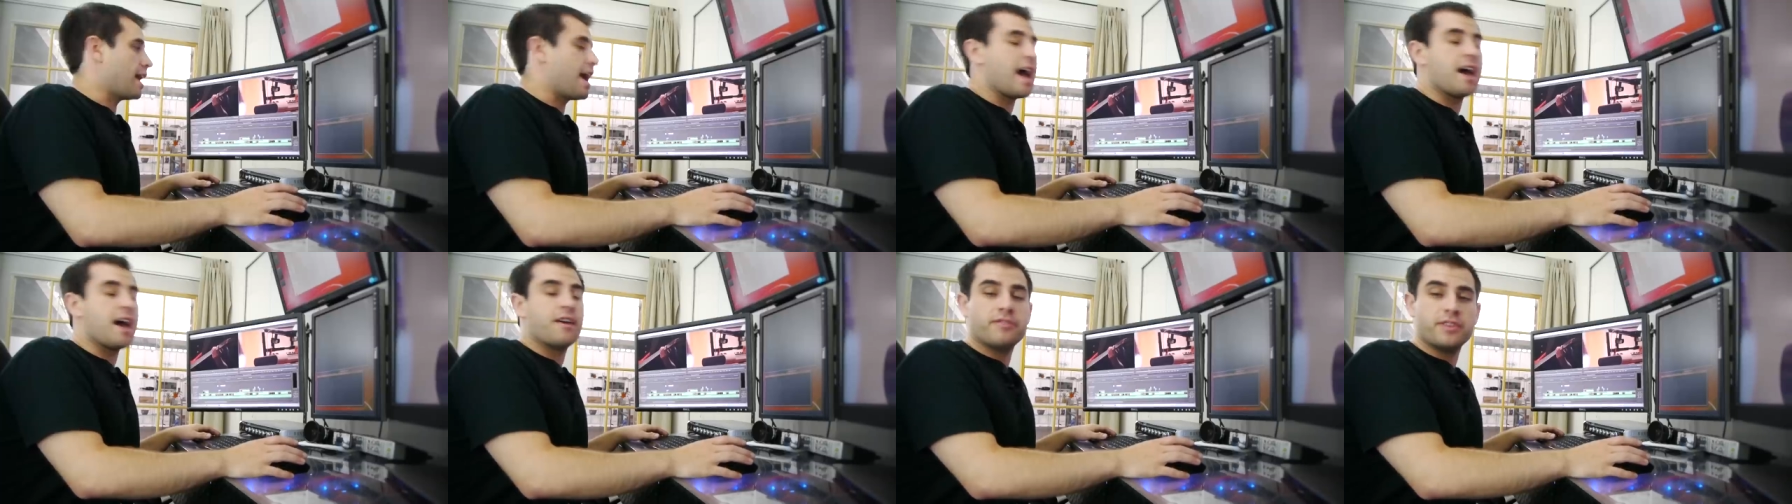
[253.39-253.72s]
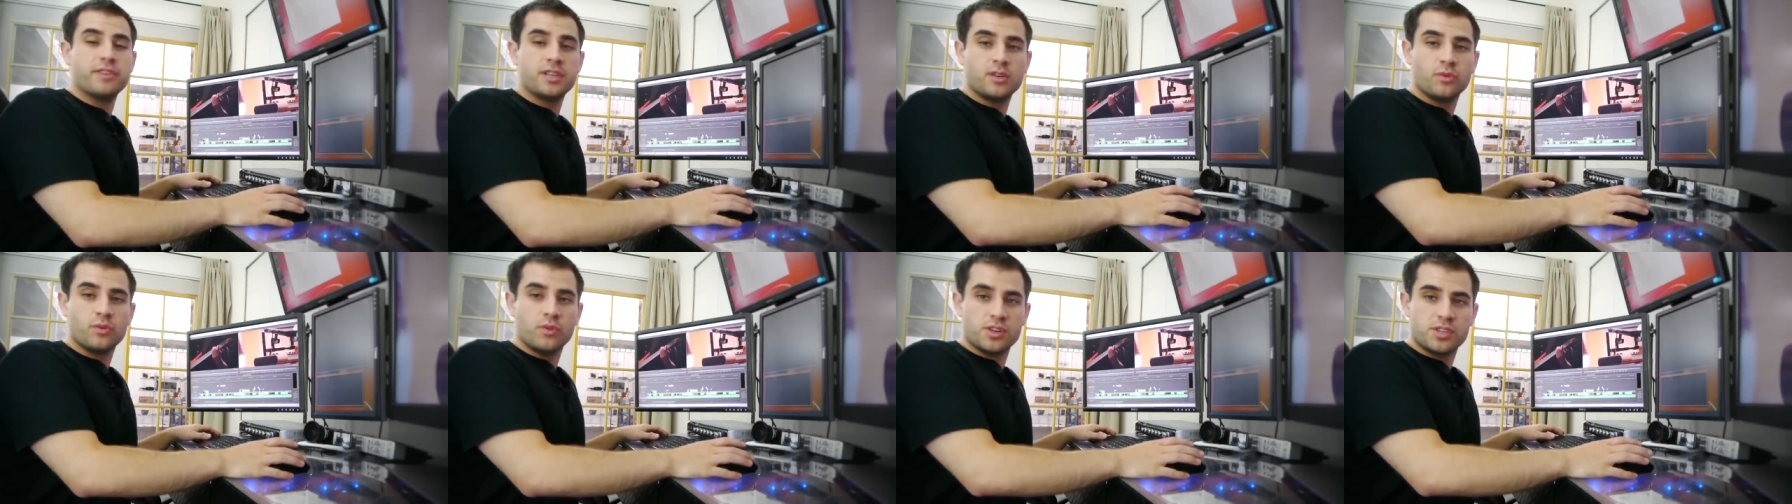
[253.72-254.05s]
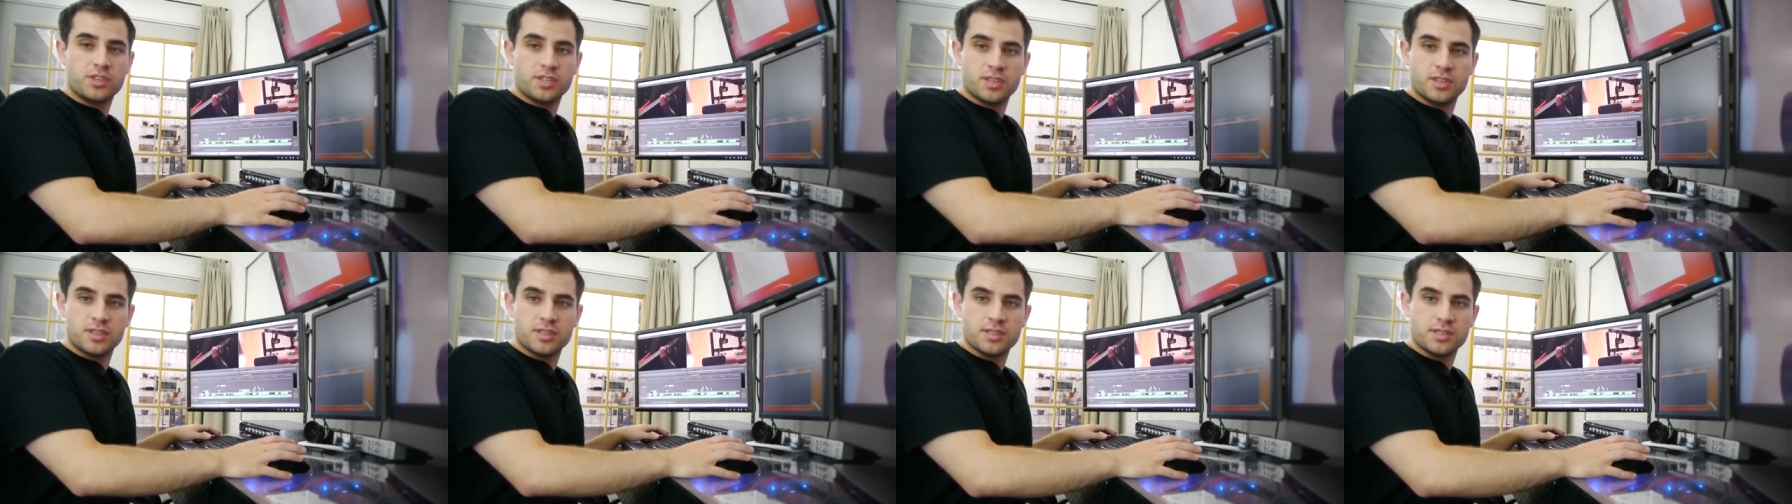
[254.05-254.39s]
Avid,
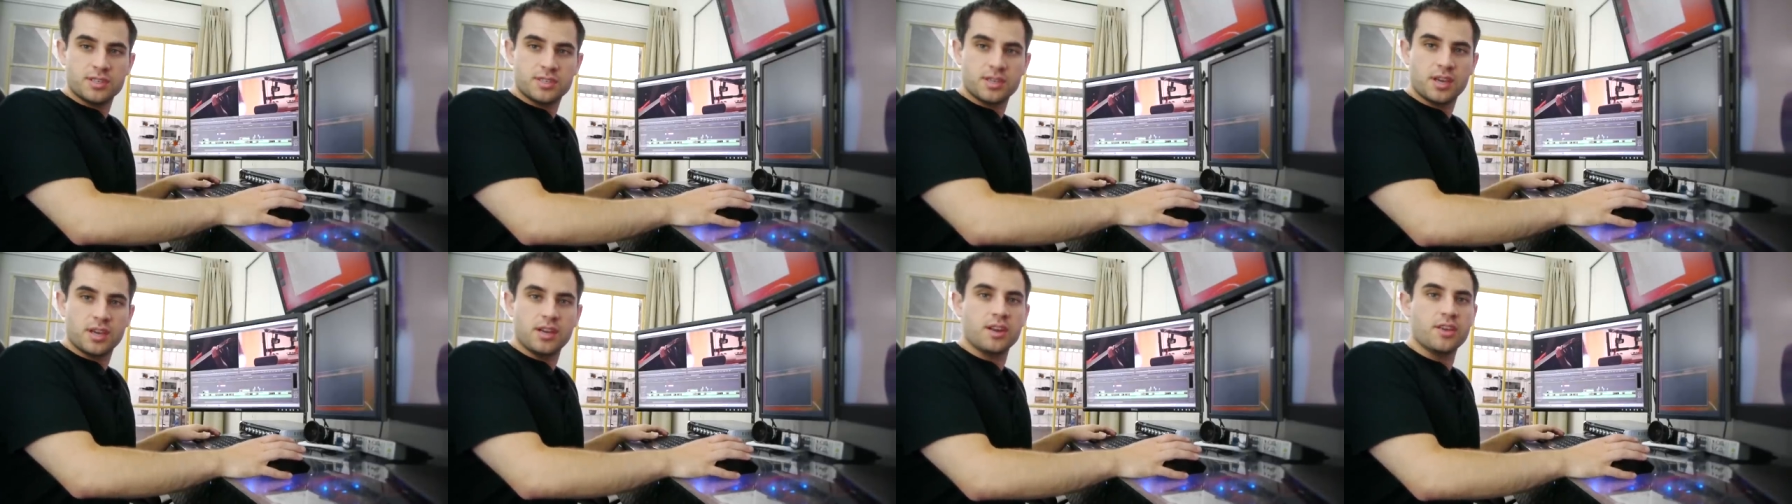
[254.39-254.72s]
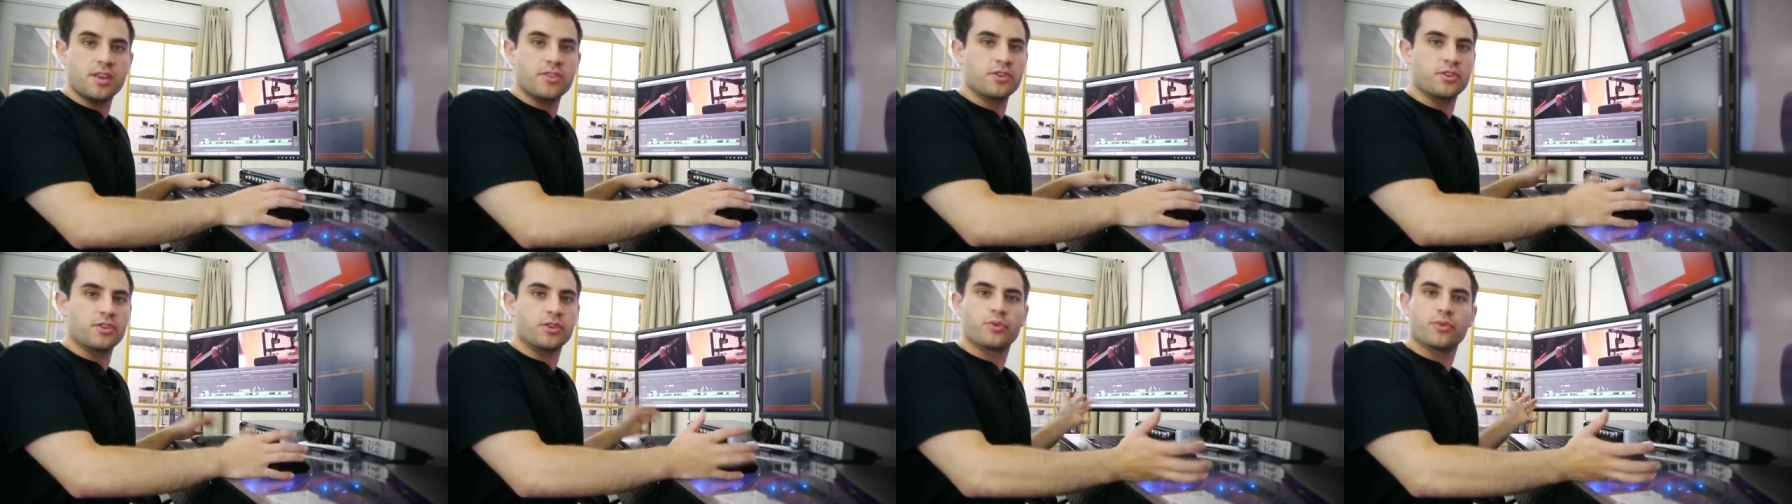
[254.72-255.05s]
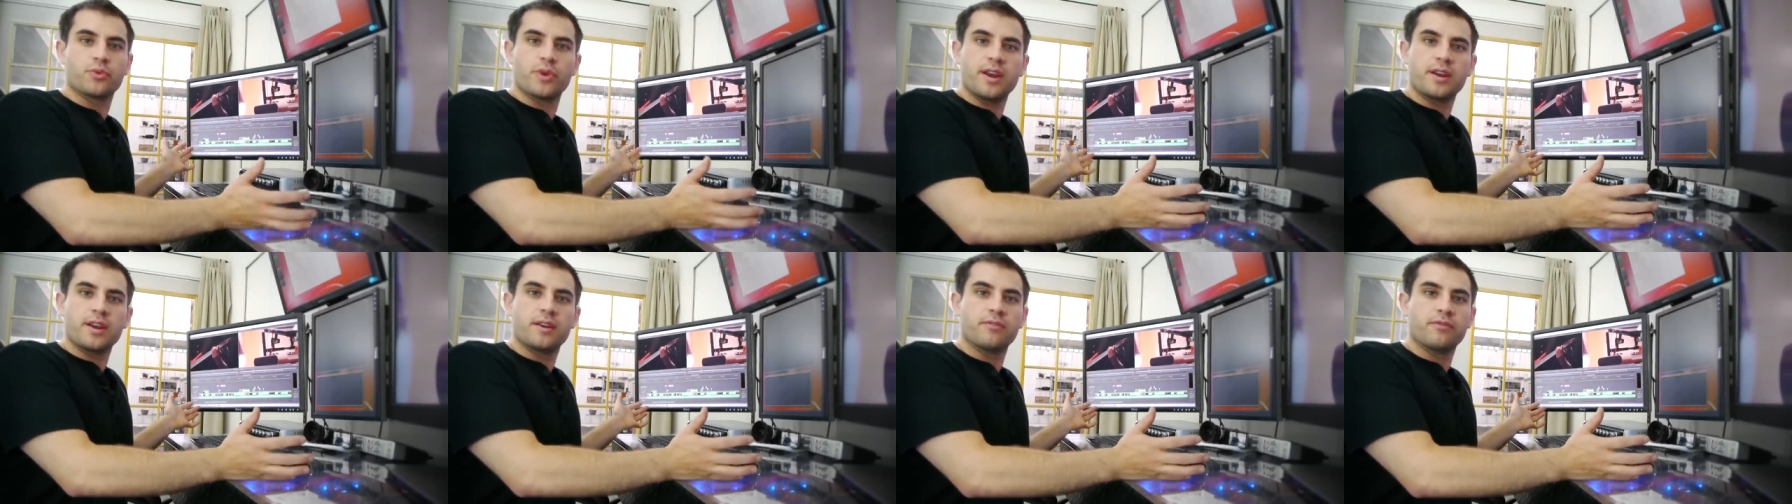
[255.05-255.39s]
which is another
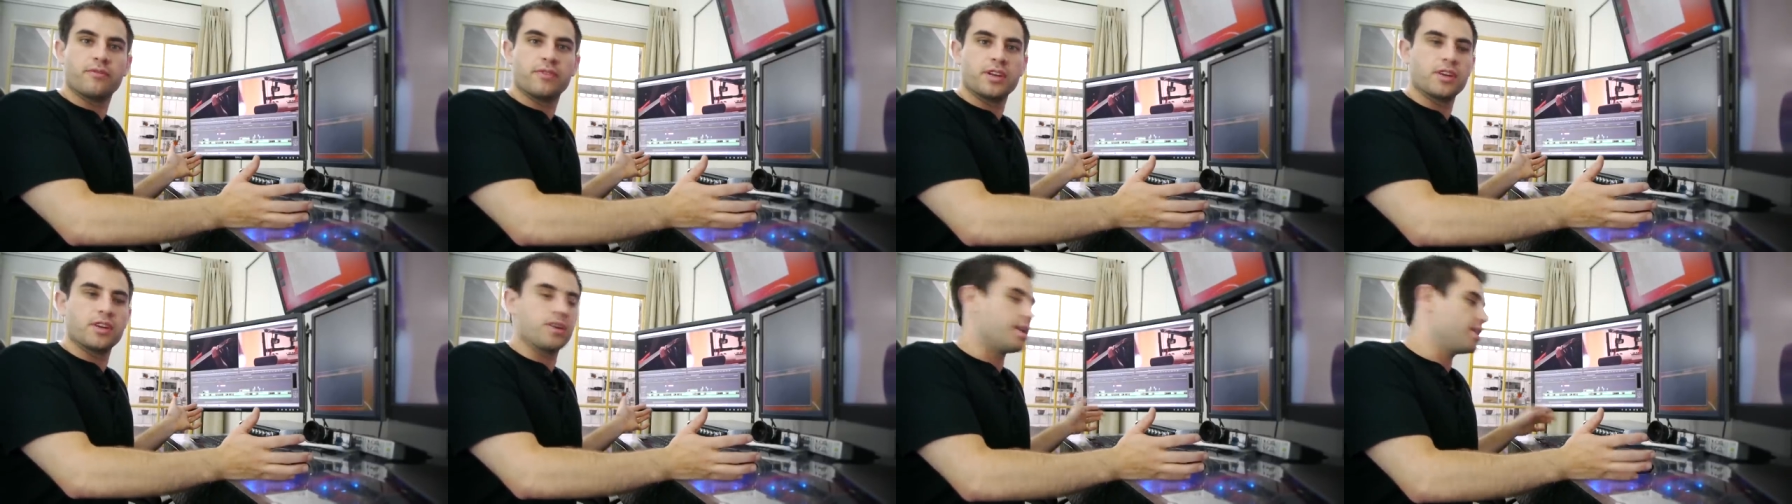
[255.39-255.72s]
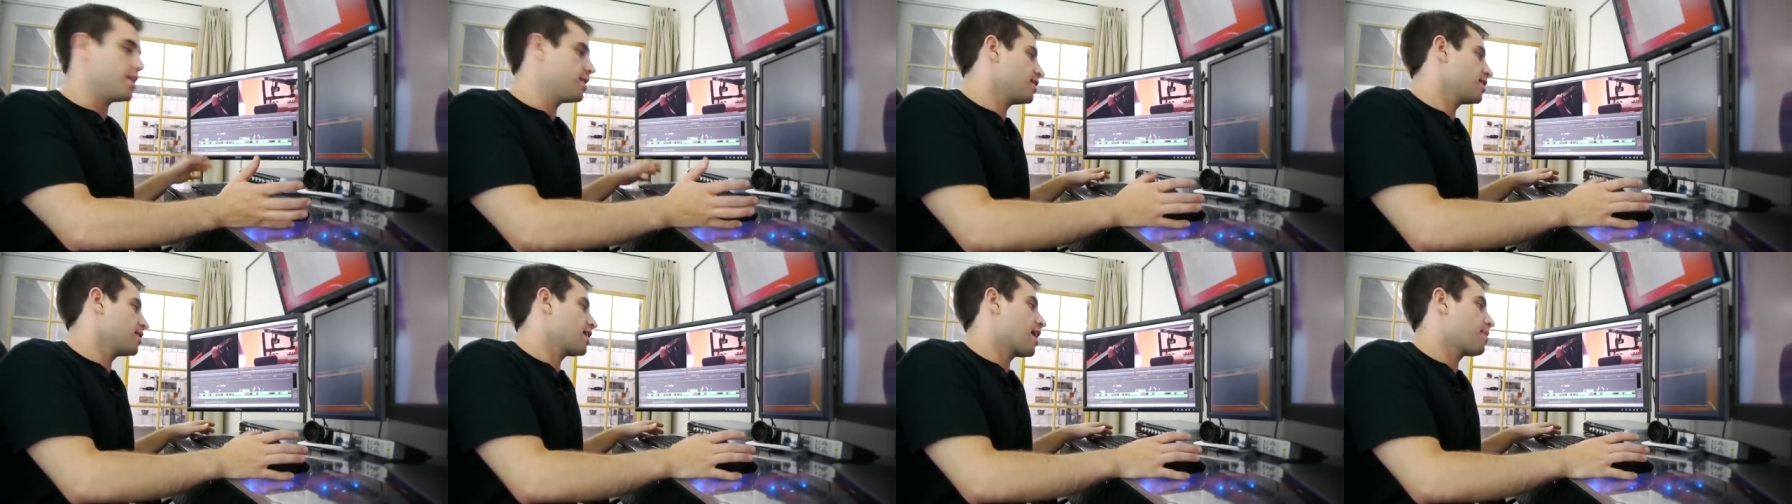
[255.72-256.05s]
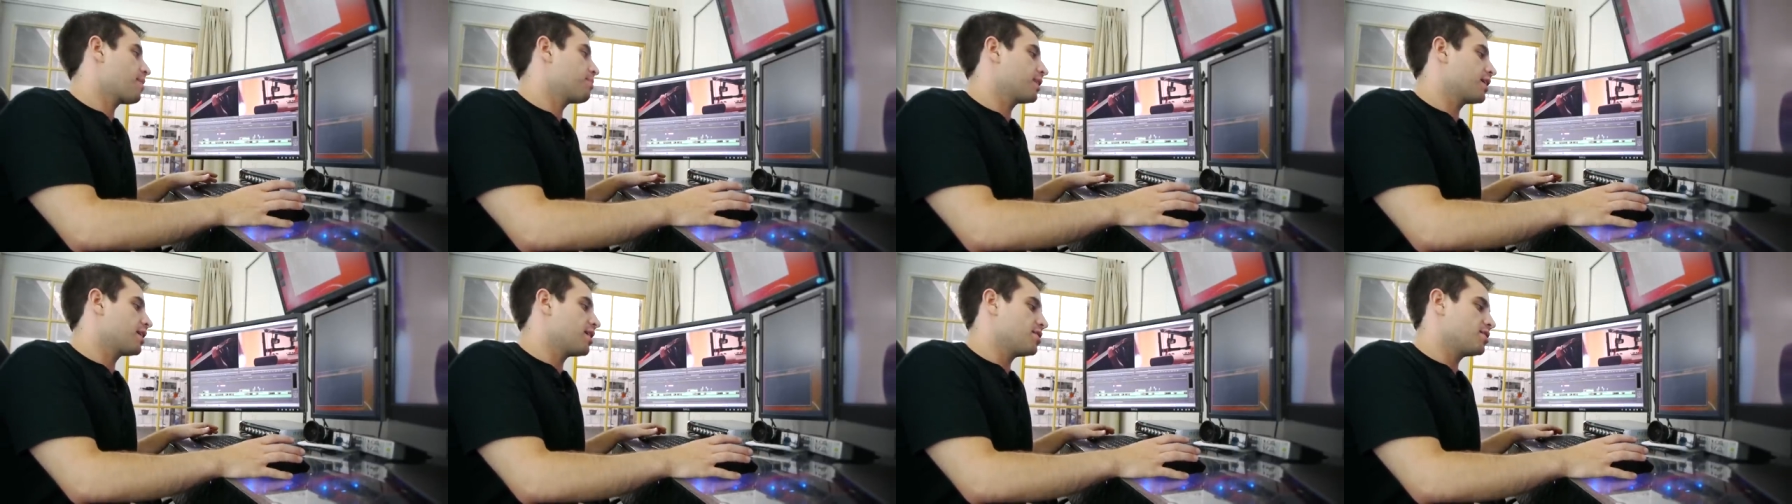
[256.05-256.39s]
great video editing
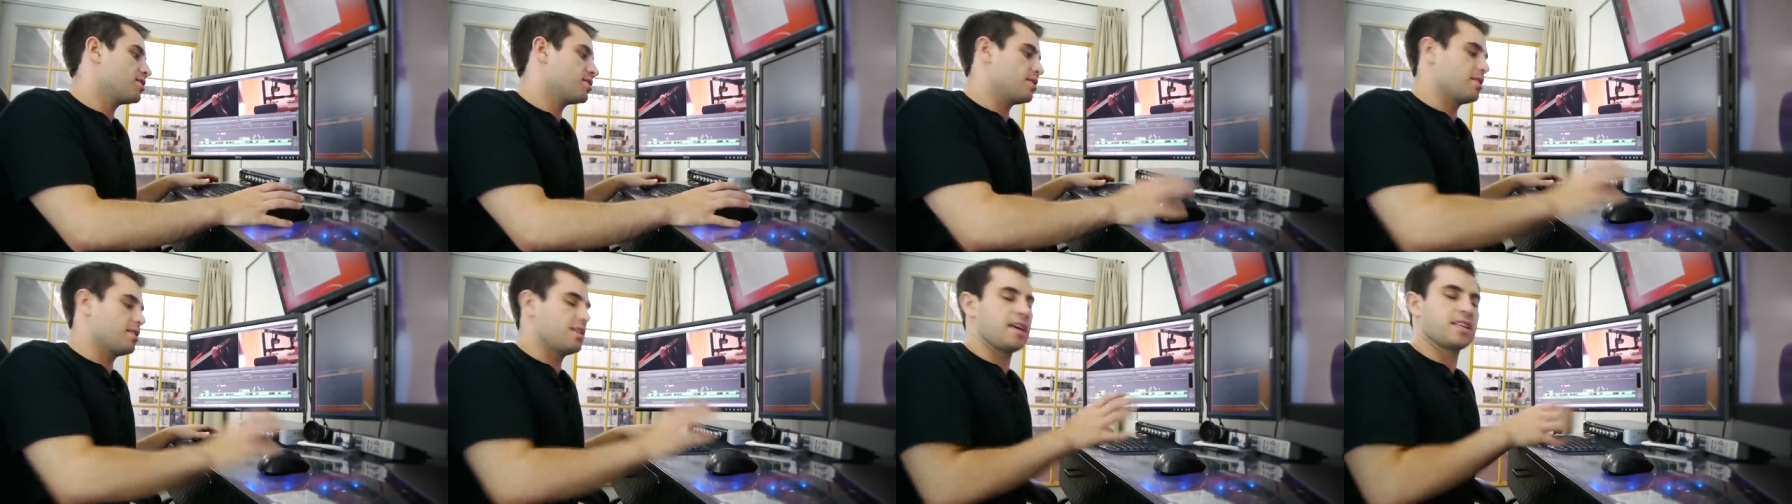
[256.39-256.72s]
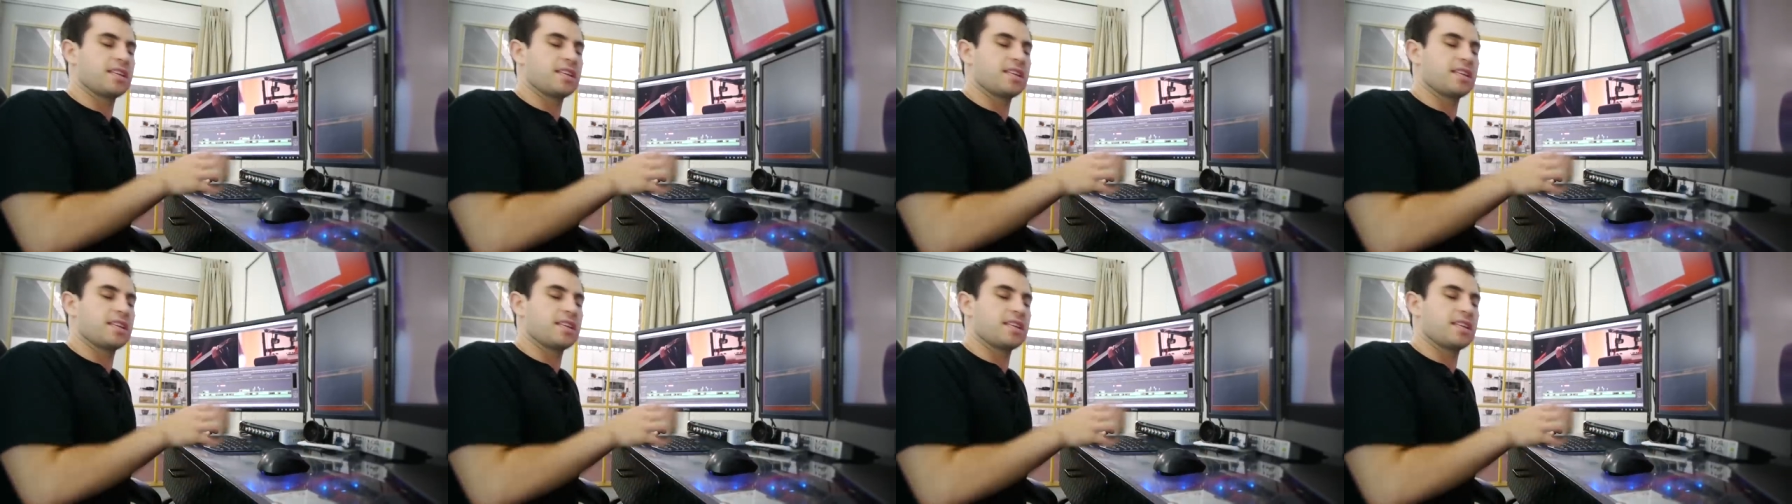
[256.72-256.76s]
application.